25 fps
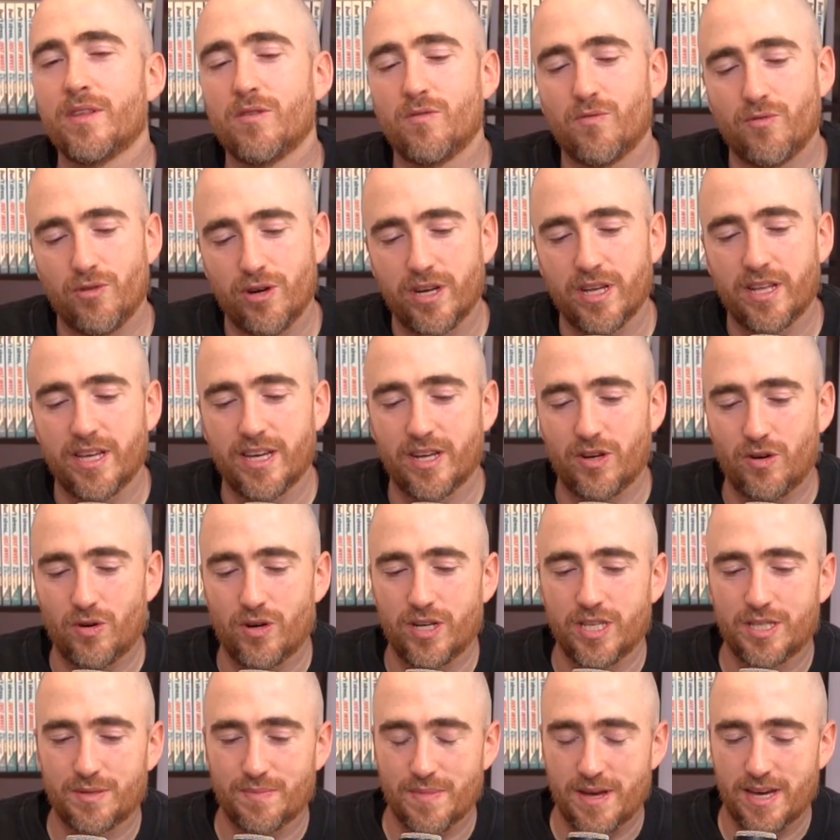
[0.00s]
that really
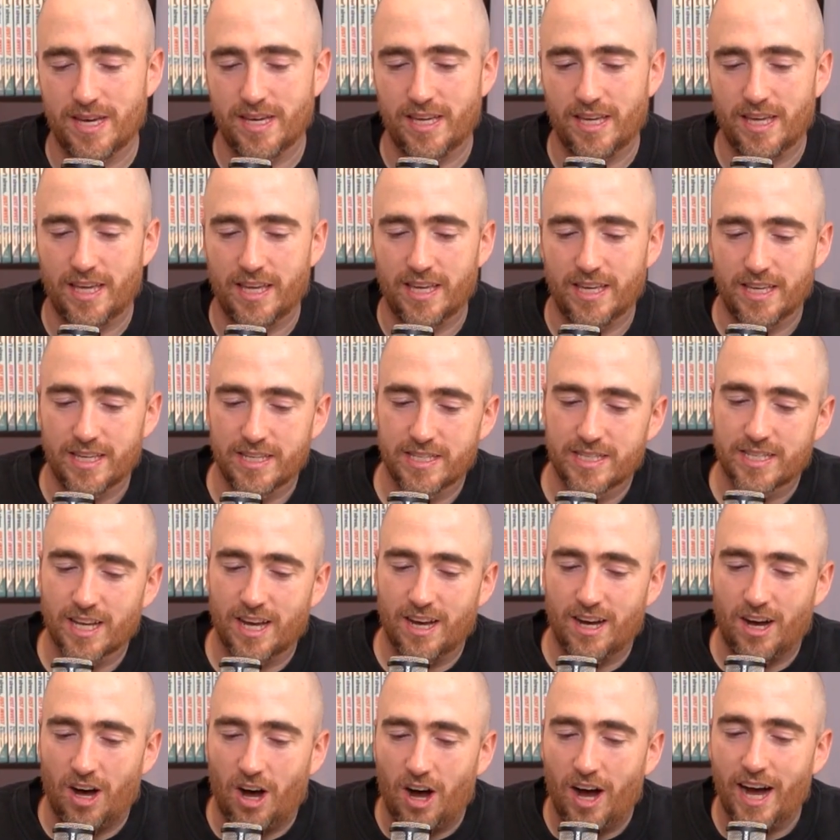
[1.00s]
annoys me is
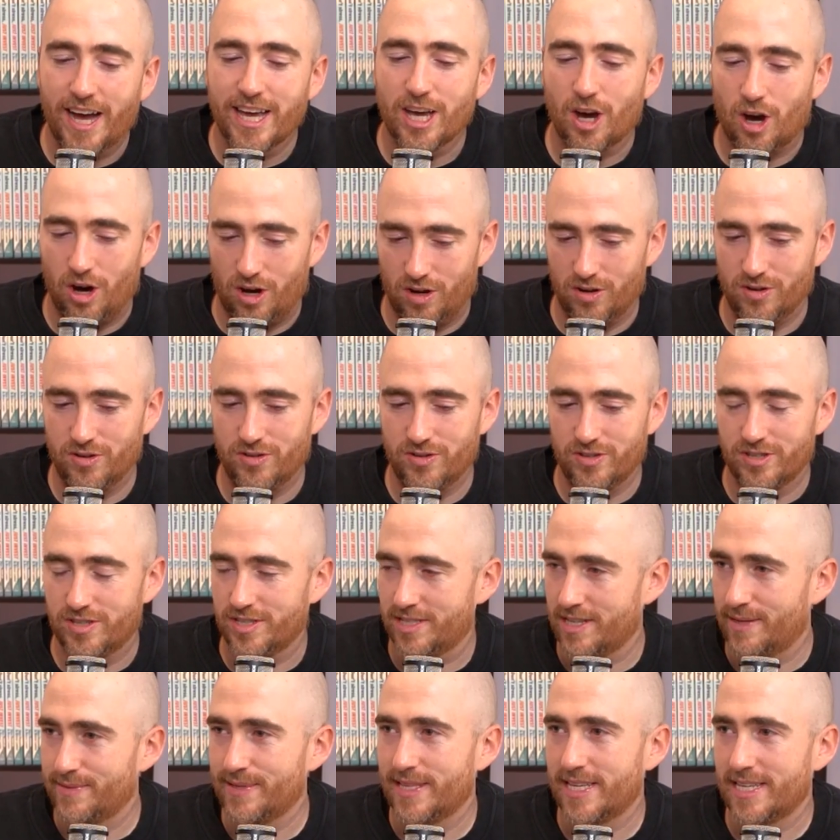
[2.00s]
I owned
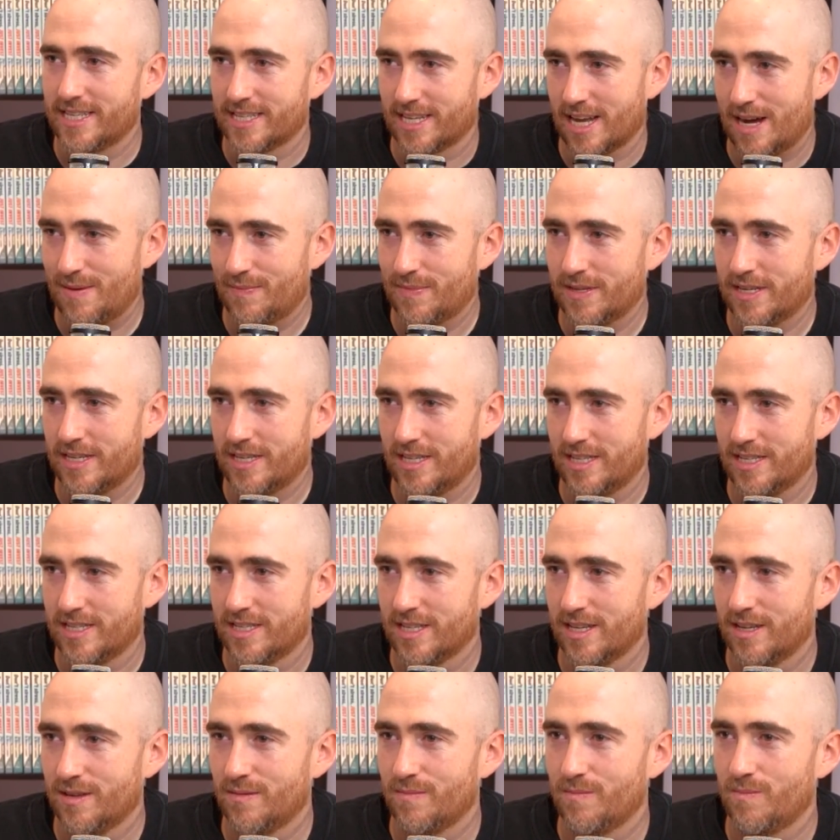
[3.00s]
some of these companies
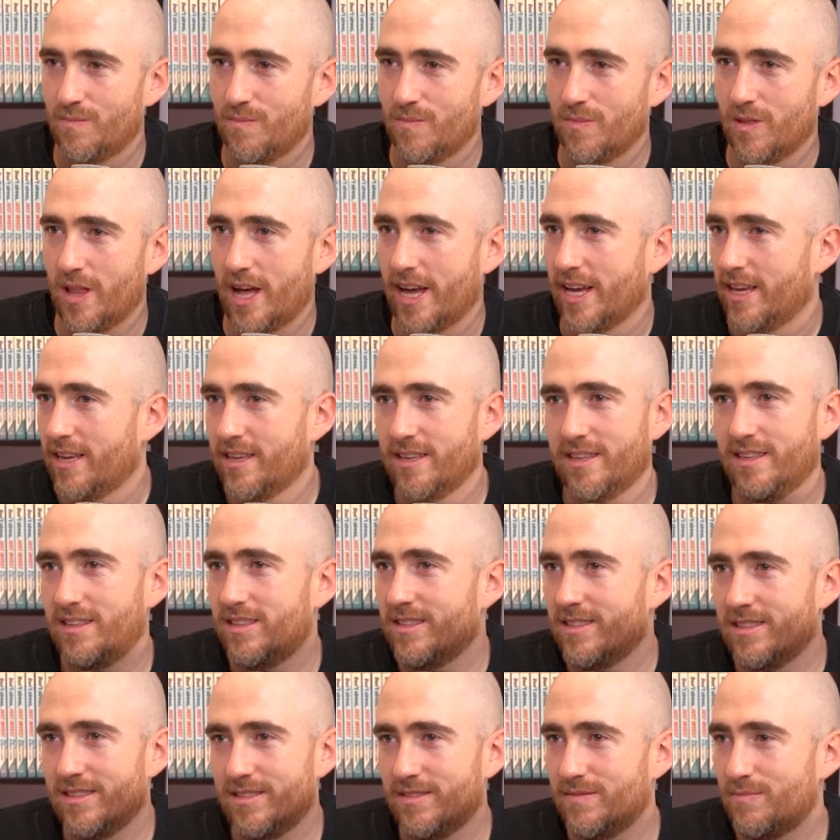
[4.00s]
like
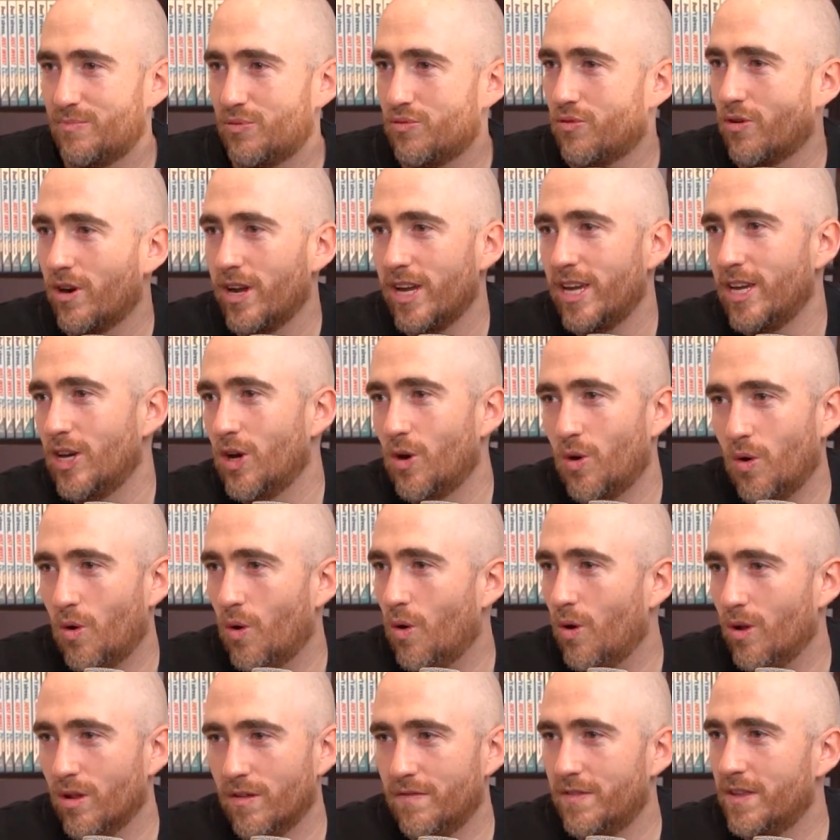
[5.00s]
pre
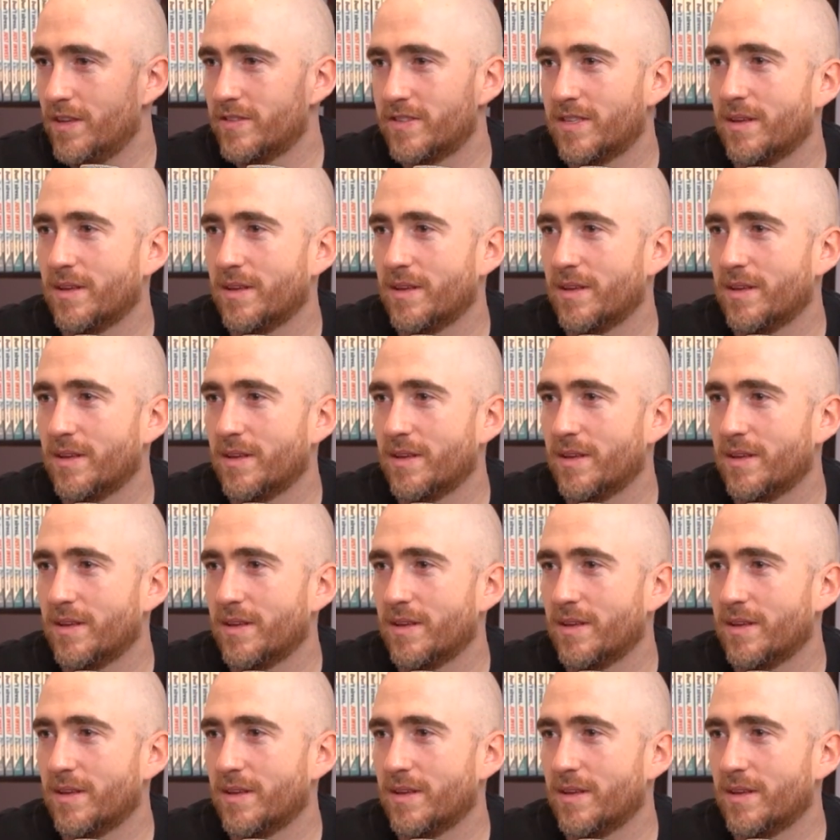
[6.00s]
all of this,